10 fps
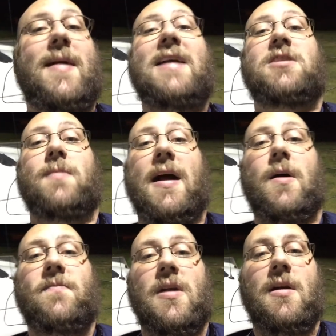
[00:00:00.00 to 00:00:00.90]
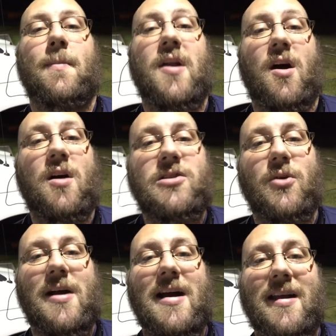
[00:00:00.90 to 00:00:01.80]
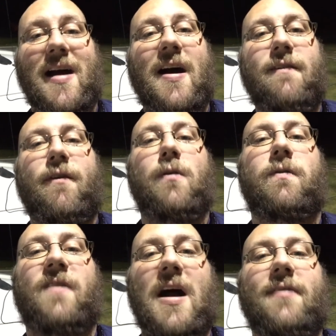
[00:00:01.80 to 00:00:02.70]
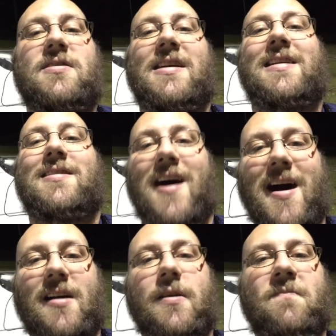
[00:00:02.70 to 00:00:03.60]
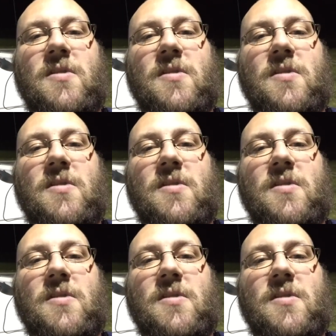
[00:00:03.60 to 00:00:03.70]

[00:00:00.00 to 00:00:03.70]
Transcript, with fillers: the Magic Mount, but I also got an iPhone 5C dock